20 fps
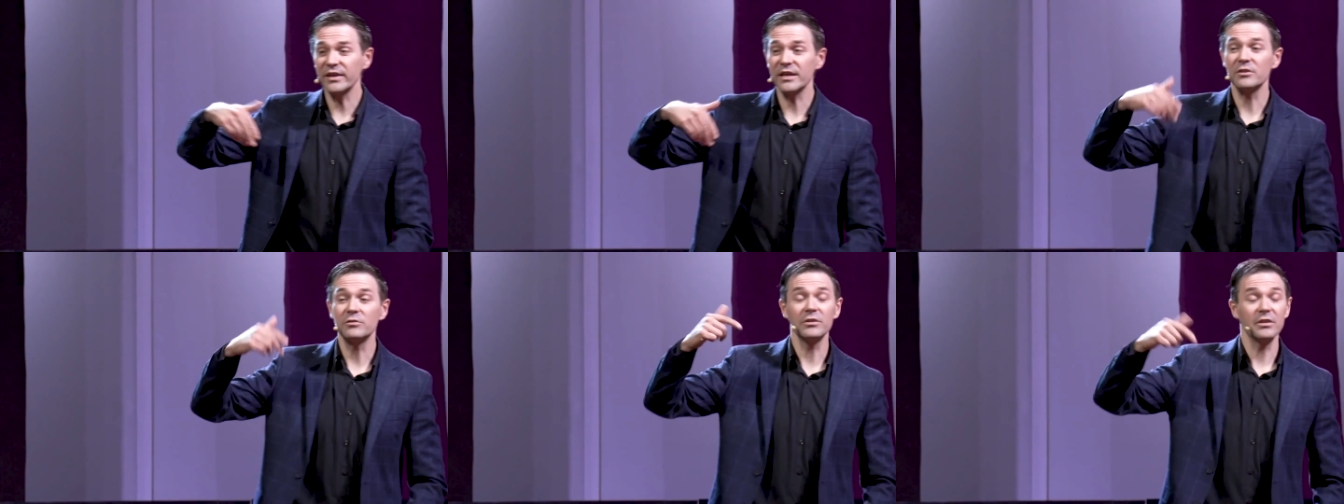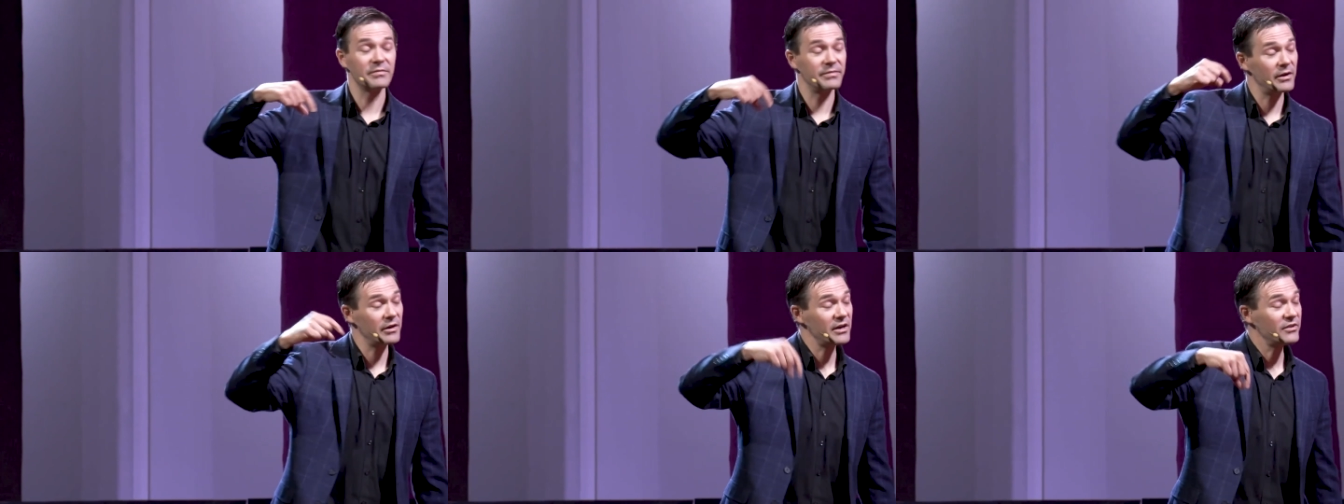you do the
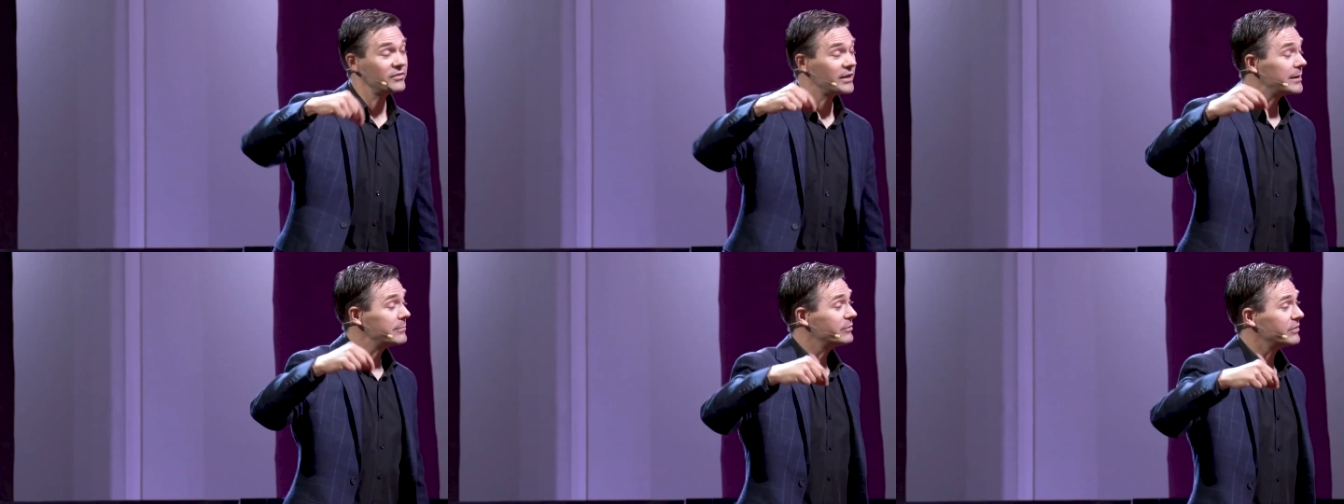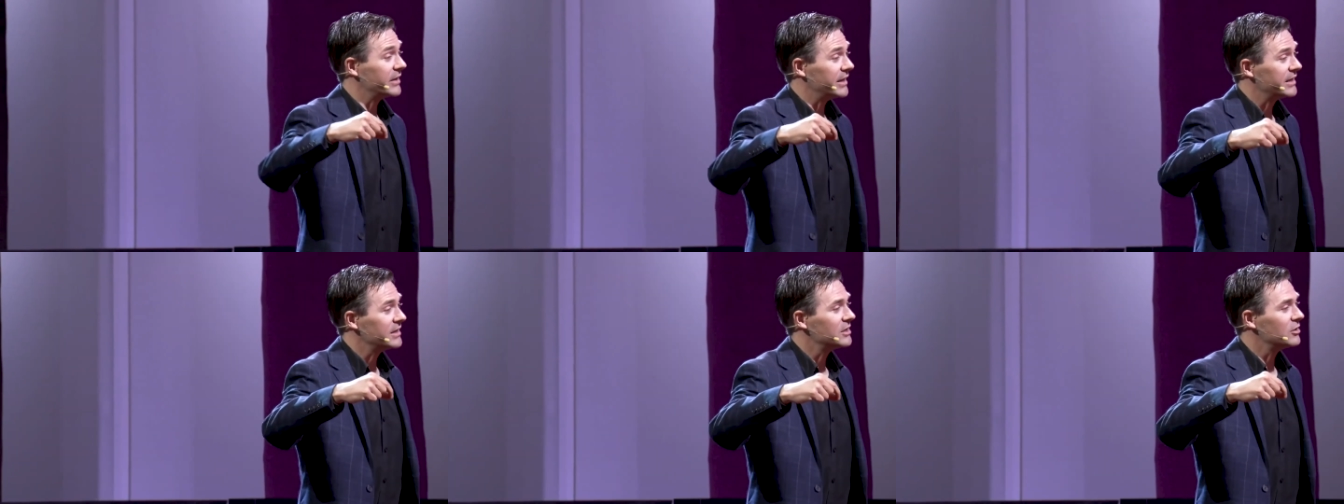very same
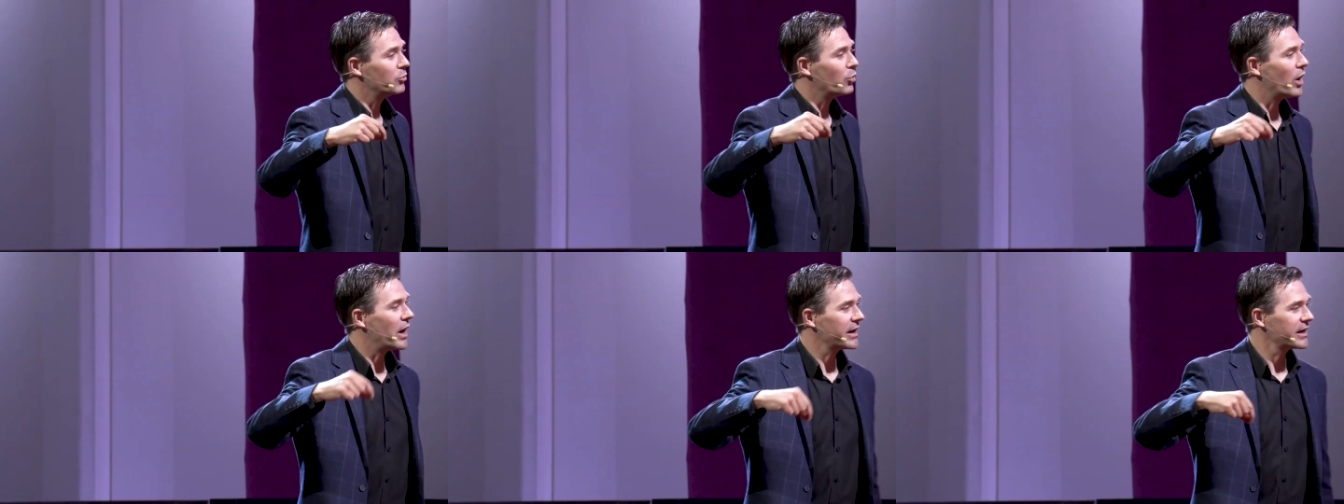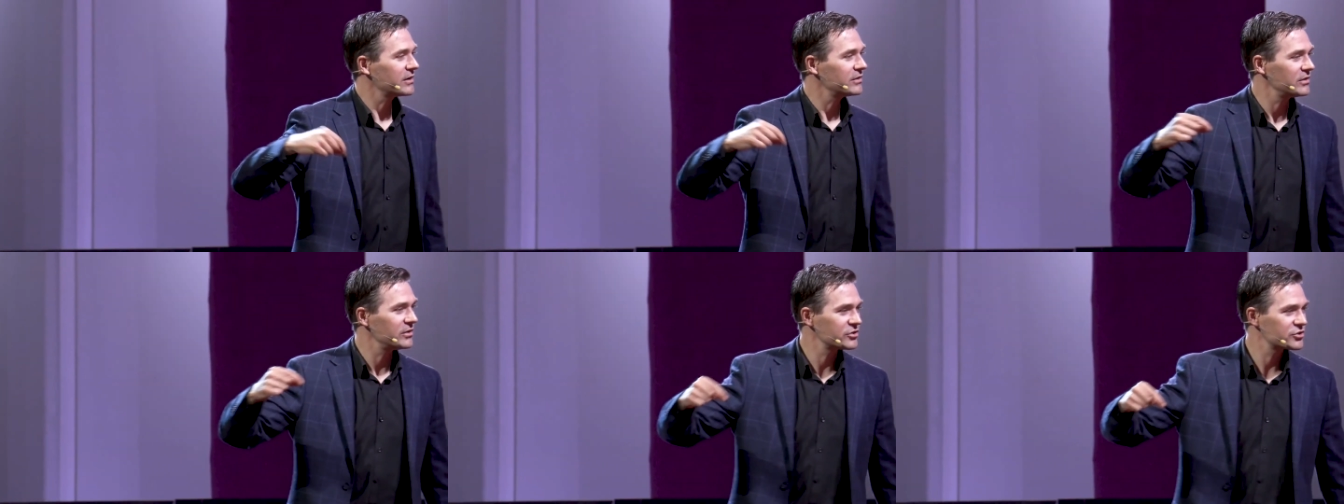thing. You walk
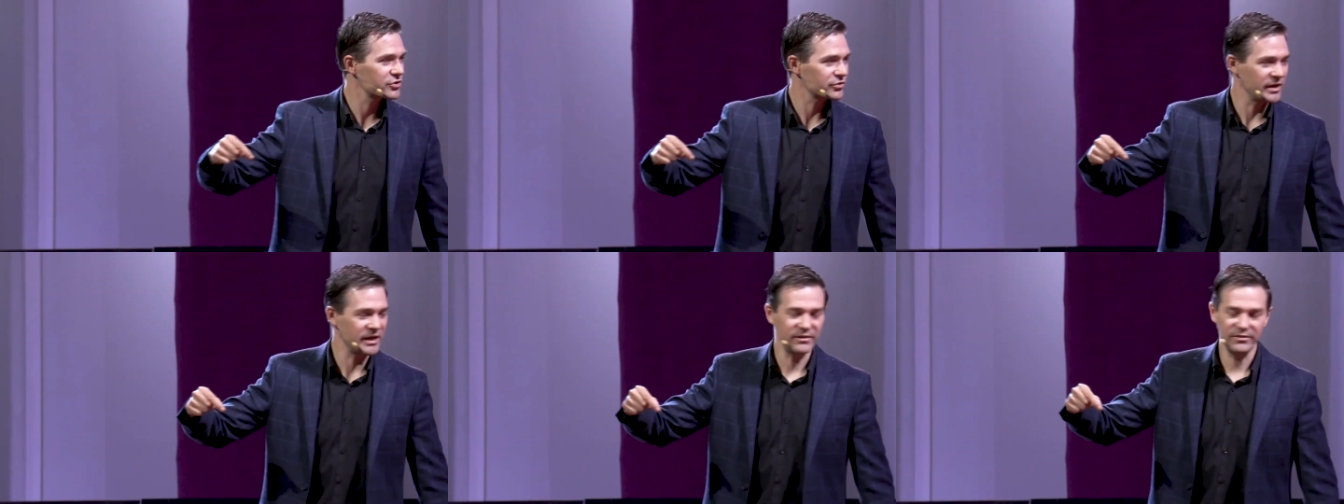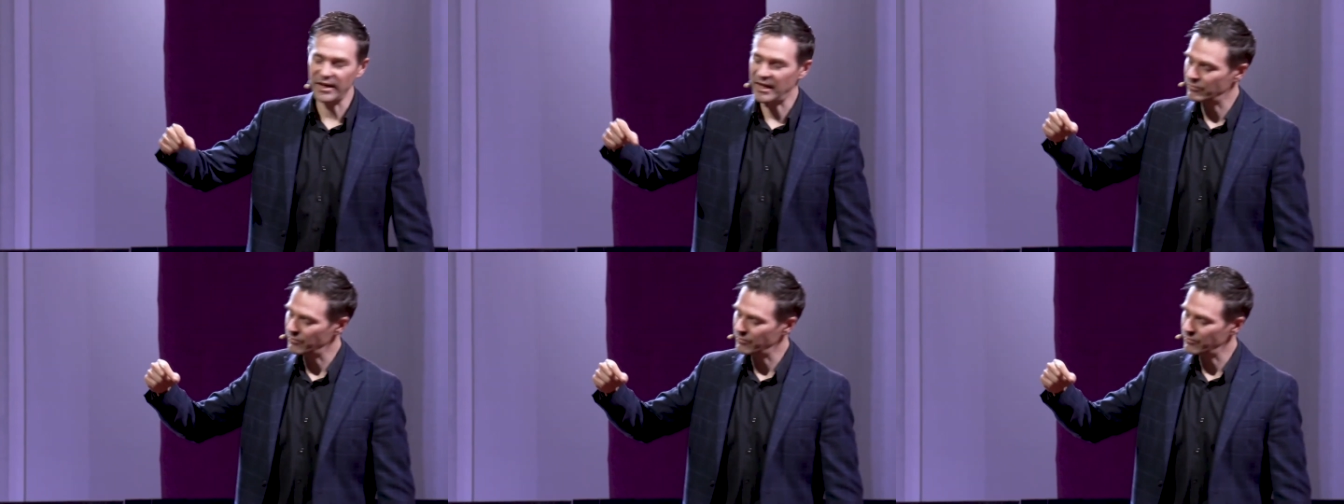into the streets, and